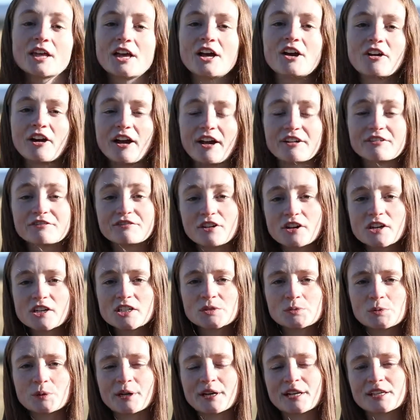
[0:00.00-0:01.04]
Okay, first
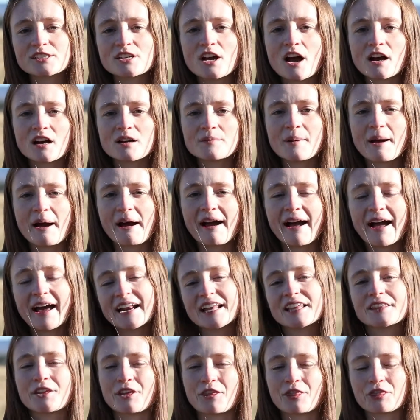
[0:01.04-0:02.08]
we're going to talk about how to
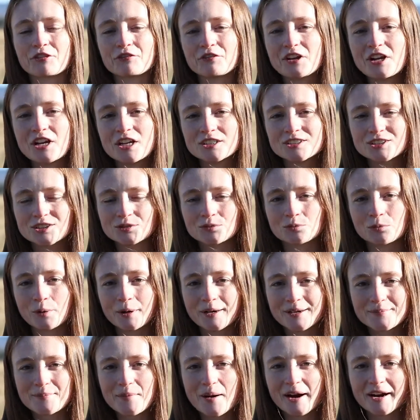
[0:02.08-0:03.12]
hit the 300
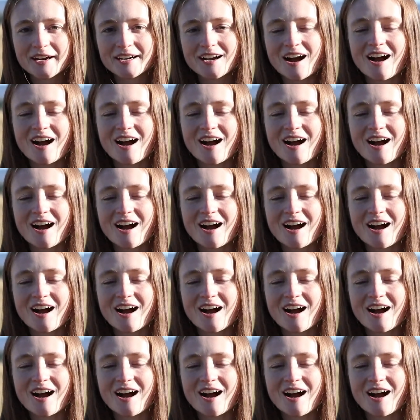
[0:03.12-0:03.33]
word mark